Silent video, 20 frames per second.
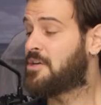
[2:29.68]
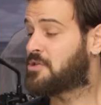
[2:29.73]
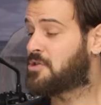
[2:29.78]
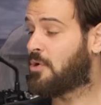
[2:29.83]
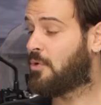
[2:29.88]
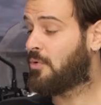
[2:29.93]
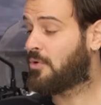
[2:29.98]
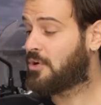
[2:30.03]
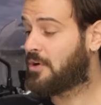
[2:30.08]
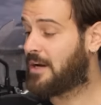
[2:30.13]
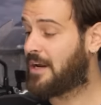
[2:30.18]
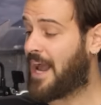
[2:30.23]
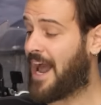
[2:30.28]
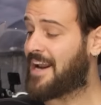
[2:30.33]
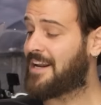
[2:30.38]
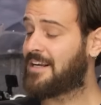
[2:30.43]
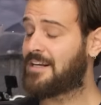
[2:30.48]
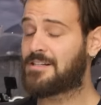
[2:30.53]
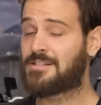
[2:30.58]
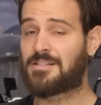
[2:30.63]
So
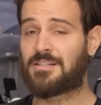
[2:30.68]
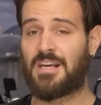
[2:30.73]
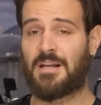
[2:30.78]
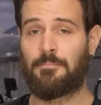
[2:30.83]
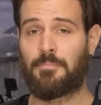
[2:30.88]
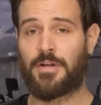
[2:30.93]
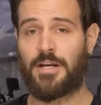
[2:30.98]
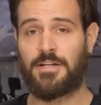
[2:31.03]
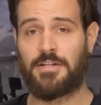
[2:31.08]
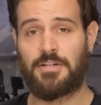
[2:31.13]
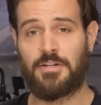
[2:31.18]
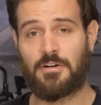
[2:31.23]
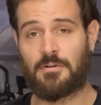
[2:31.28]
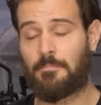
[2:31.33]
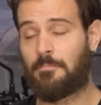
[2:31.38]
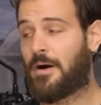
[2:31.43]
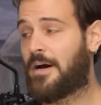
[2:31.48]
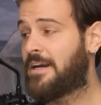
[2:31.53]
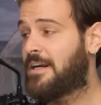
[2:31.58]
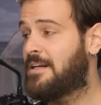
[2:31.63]
adding a skid plate to your
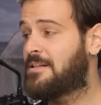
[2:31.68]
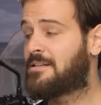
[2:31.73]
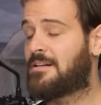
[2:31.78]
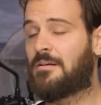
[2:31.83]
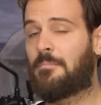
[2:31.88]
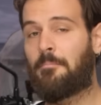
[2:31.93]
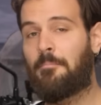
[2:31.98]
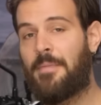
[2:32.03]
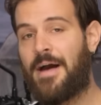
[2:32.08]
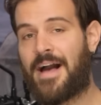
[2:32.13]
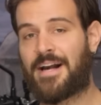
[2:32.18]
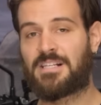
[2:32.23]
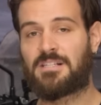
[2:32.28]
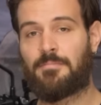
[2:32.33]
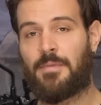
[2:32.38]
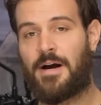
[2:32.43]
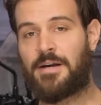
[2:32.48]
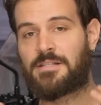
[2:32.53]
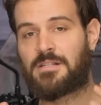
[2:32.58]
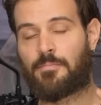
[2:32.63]
bike is going to
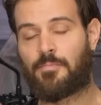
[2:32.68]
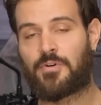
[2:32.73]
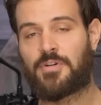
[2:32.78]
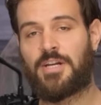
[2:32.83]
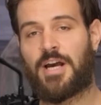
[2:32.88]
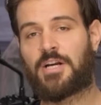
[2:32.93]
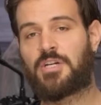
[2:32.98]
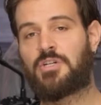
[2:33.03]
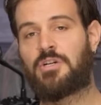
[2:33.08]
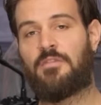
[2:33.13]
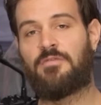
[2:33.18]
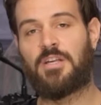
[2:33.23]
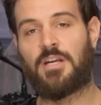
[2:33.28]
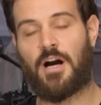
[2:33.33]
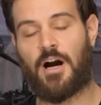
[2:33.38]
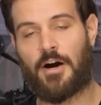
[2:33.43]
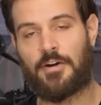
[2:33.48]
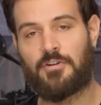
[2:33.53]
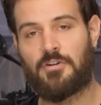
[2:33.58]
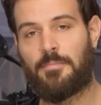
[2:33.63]
maximize the protection of the
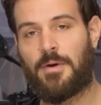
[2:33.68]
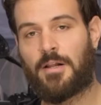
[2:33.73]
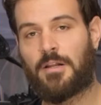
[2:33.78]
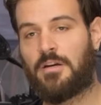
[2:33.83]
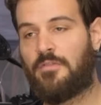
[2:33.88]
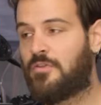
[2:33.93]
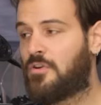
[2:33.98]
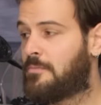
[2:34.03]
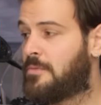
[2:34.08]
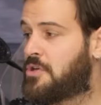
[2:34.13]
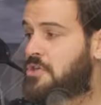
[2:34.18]
underbelly of your